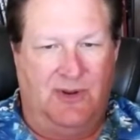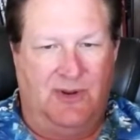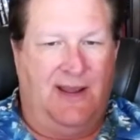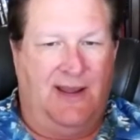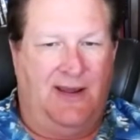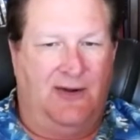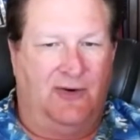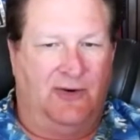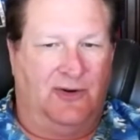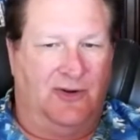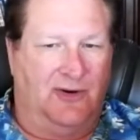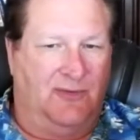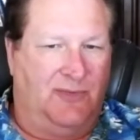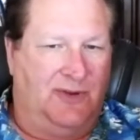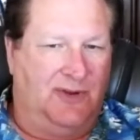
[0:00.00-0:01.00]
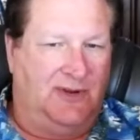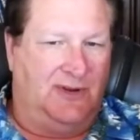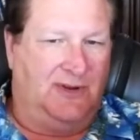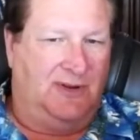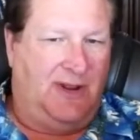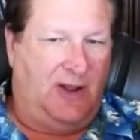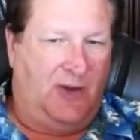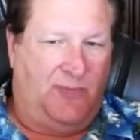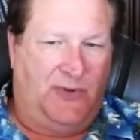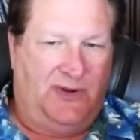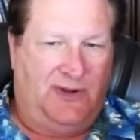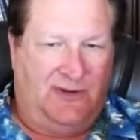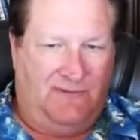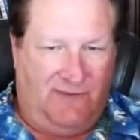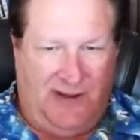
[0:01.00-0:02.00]
and are going to be
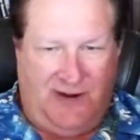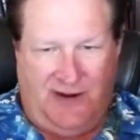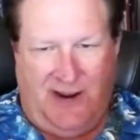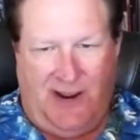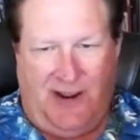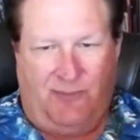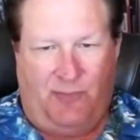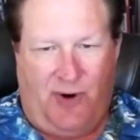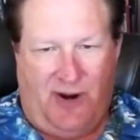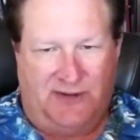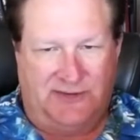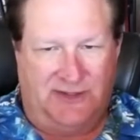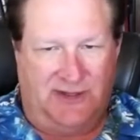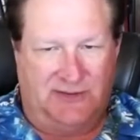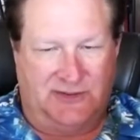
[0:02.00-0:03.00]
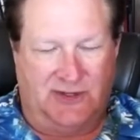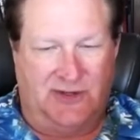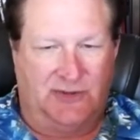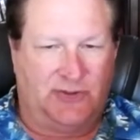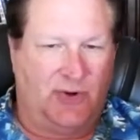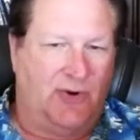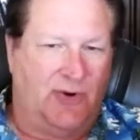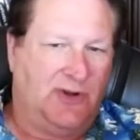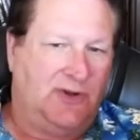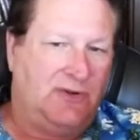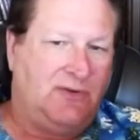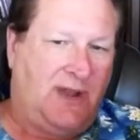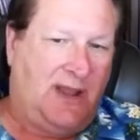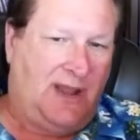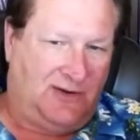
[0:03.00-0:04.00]
helping in the vetting out process and showing
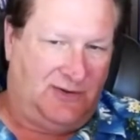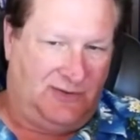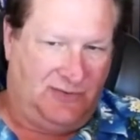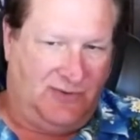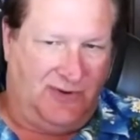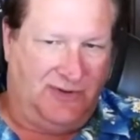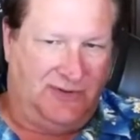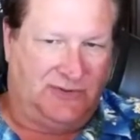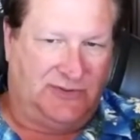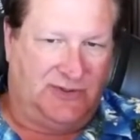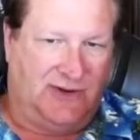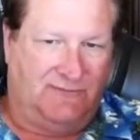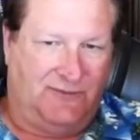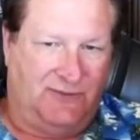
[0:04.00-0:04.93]
you how to do all this stuff